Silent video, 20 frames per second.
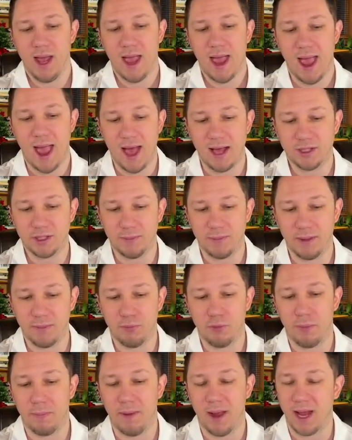had to be
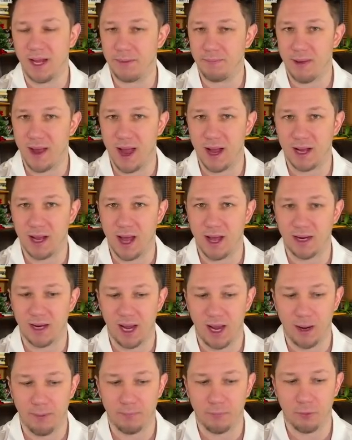repaid back on
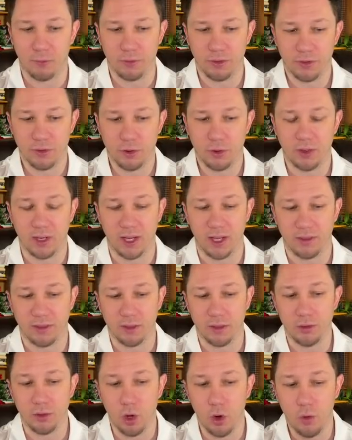April 30th.
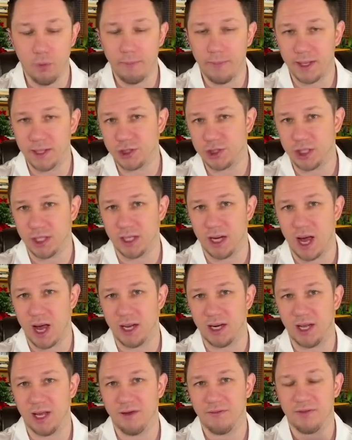No mention
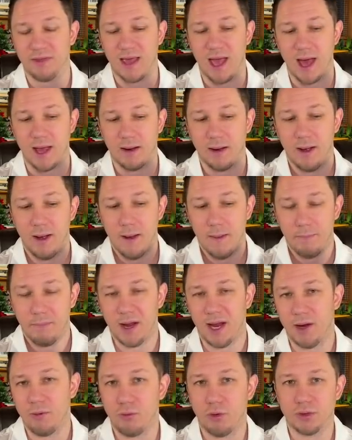on if that
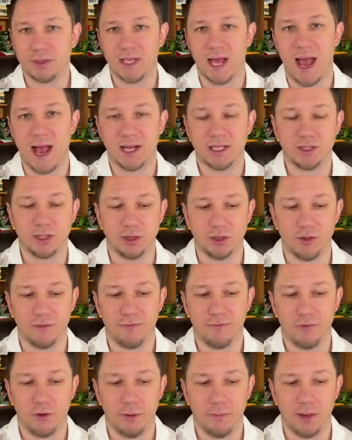payroll tax
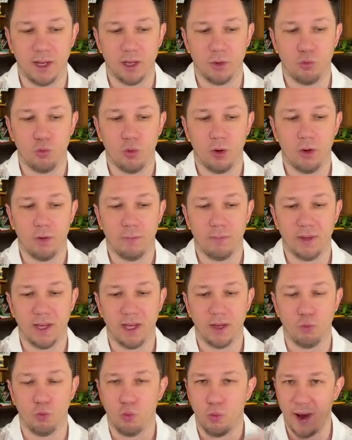deferment will
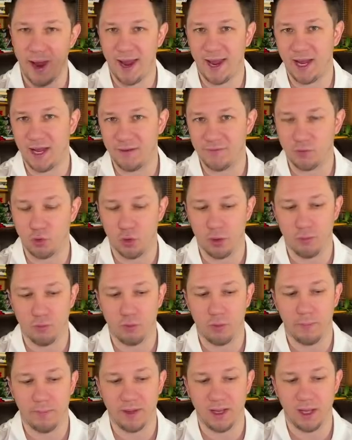be waived or
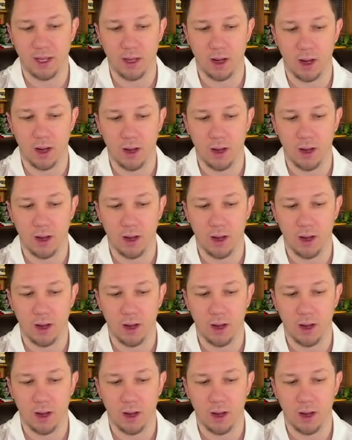will be